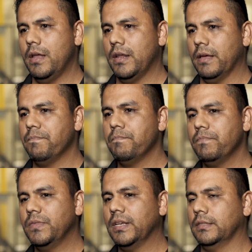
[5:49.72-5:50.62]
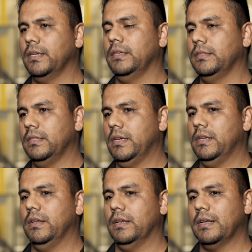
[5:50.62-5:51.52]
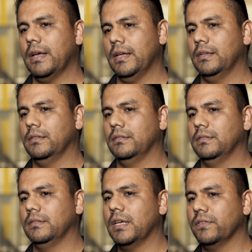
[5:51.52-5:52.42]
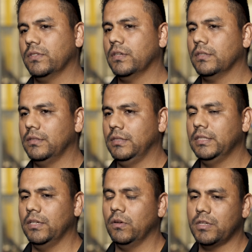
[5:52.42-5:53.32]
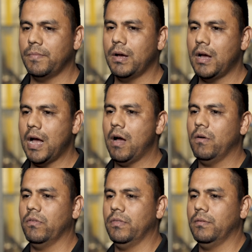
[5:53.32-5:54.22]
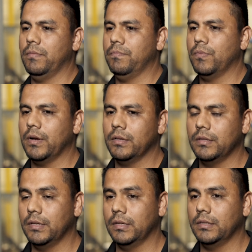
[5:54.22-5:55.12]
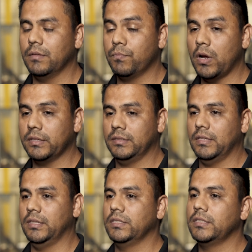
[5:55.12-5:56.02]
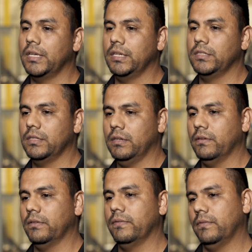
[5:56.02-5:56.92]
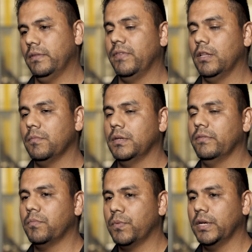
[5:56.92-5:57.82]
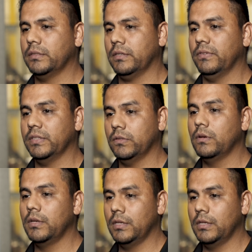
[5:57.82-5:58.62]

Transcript: and it dictates and gives good details about how the process in each stage of development of the pressure vessel